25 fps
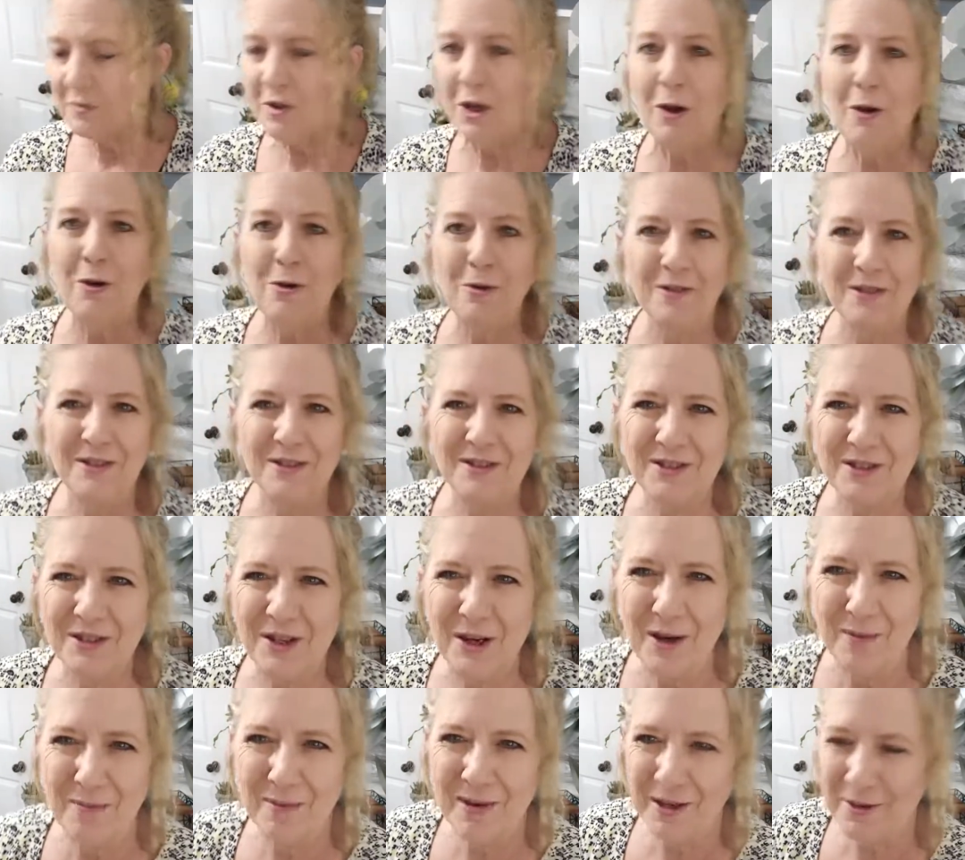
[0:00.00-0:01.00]
Oh,
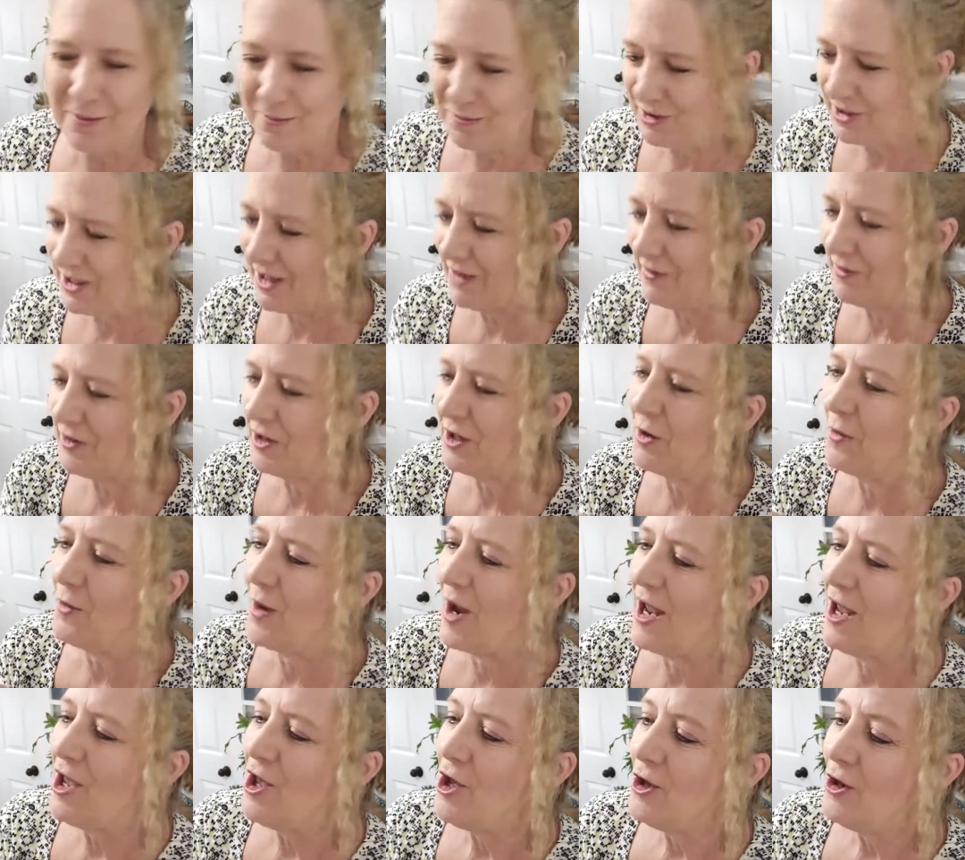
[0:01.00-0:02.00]
so I'm here. I'm giving it
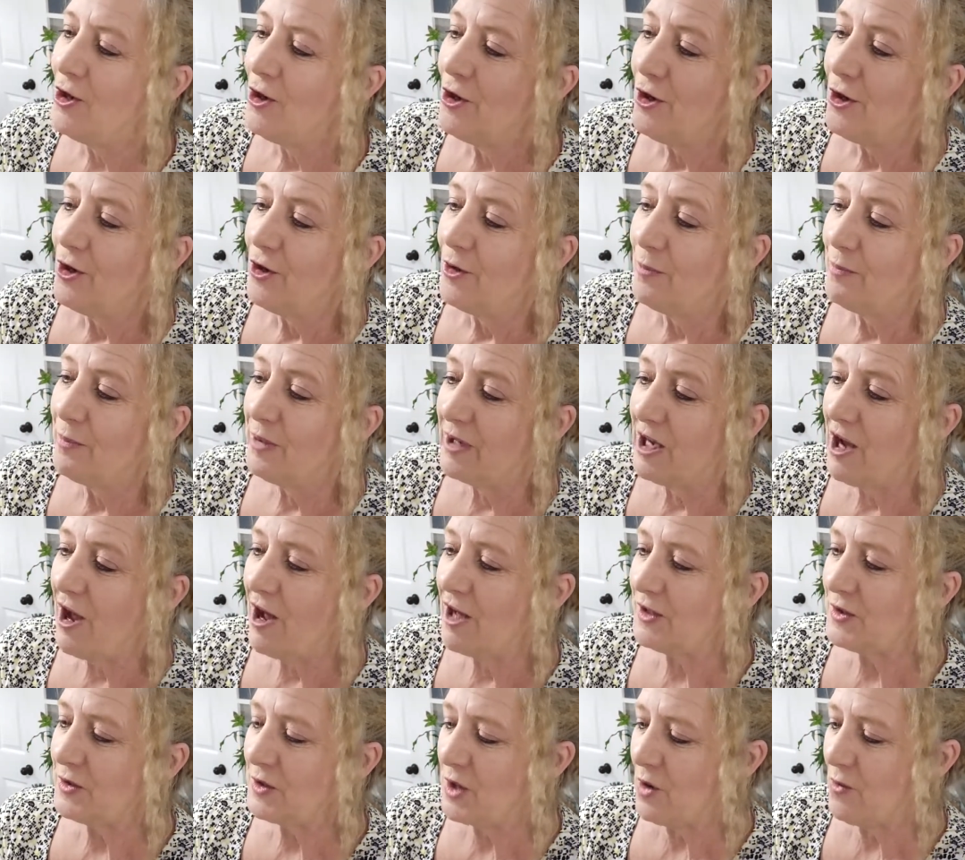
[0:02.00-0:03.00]
away.
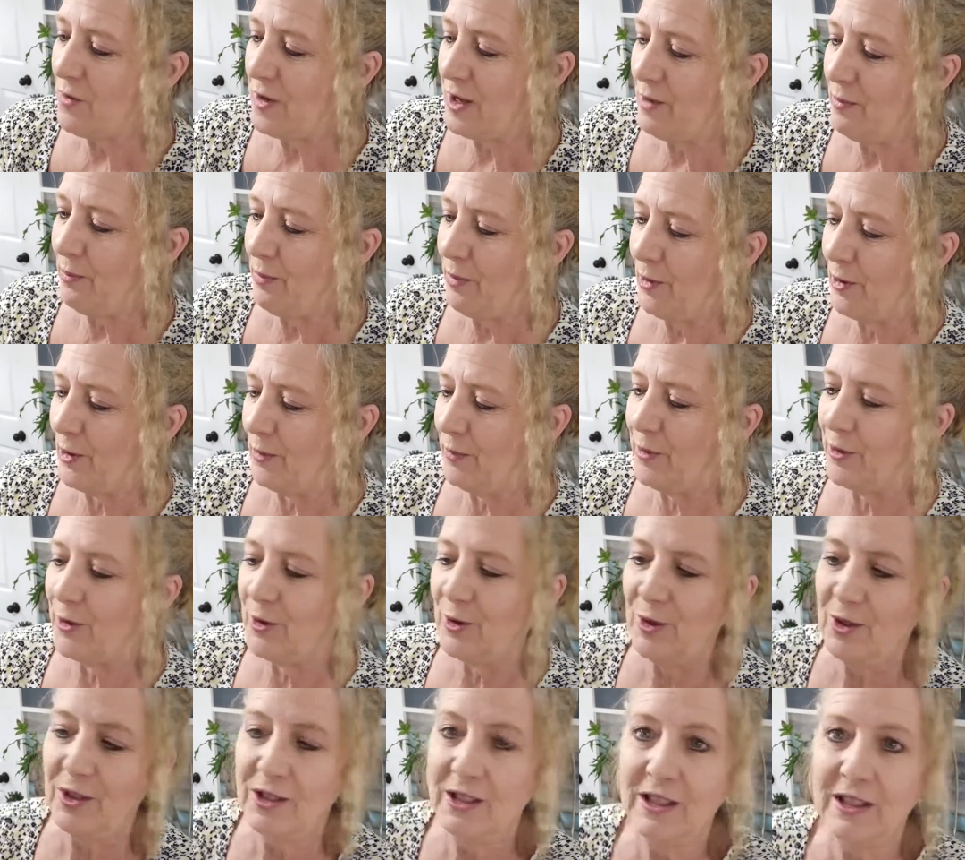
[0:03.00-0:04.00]
Picasso in
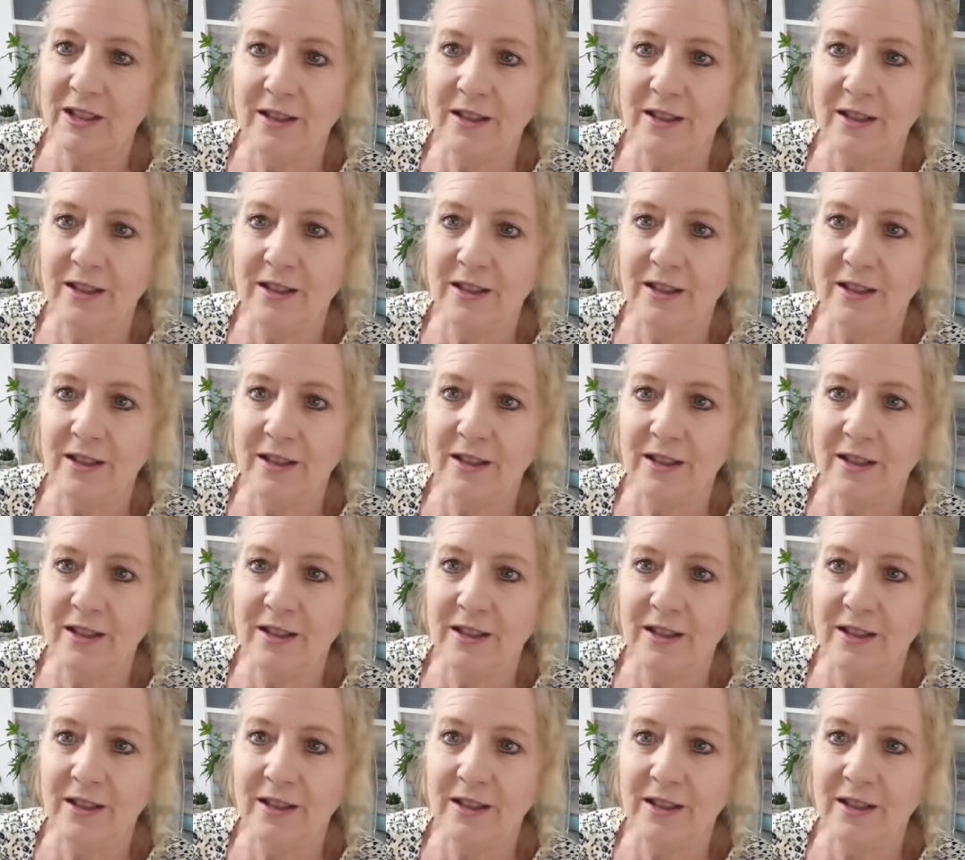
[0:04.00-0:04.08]
purple.